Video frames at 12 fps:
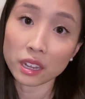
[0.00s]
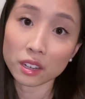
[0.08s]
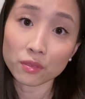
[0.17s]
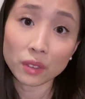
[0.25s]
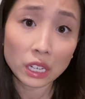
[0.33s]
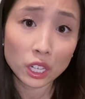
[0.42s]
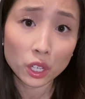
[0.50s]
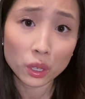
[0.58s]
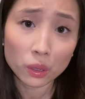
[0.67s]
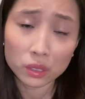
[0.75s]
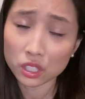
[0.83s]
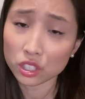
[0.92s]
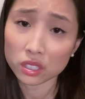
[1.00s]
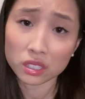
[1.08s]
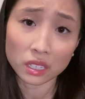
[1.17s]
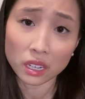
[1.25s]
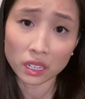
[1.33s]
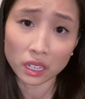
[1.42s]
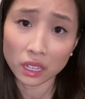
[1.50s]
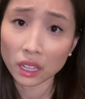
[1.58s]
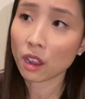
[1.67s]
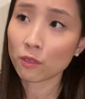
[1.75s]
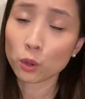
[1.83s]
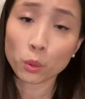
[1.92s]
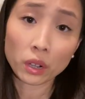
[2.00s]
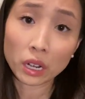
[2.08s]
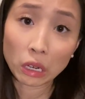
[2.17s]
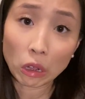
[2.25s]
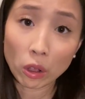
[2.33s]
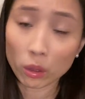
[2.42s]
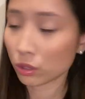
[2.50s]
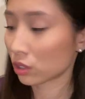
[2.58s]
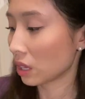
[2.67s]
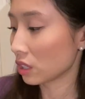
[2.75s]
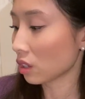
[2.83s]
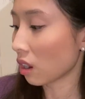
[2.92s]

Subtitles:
edit videos and just study everywhere I go, so that's